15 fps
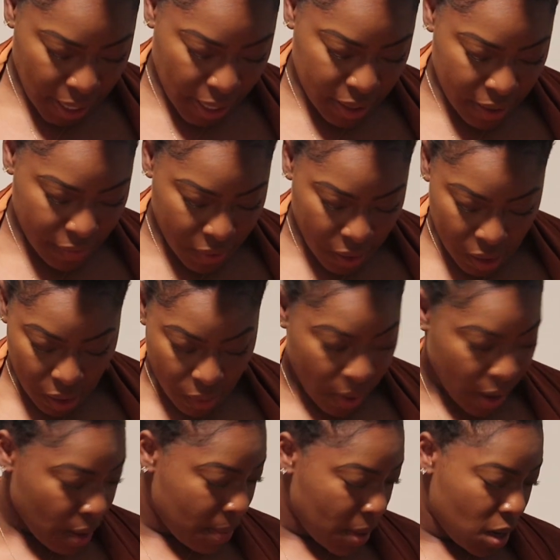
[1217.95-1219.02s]
I definitely
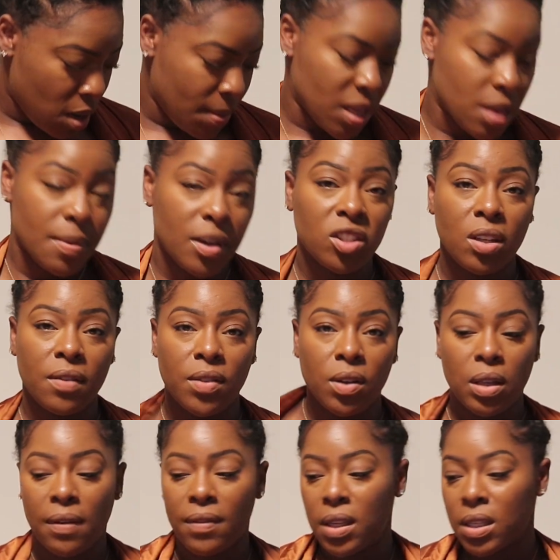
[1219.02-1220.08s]
recommend them, especially if you
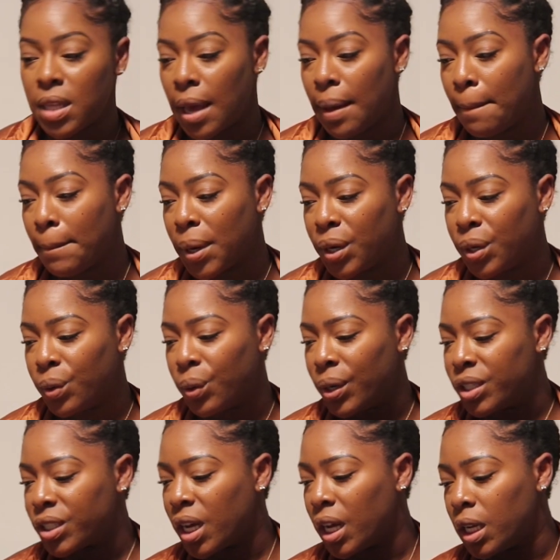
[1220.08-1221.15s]
love this like burnt
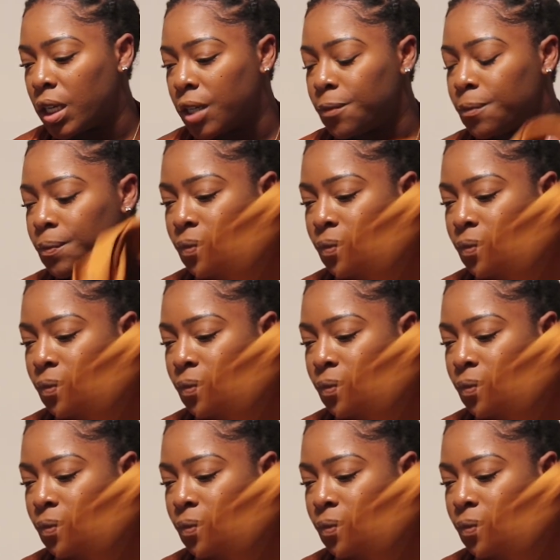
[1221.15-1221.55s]
orange color.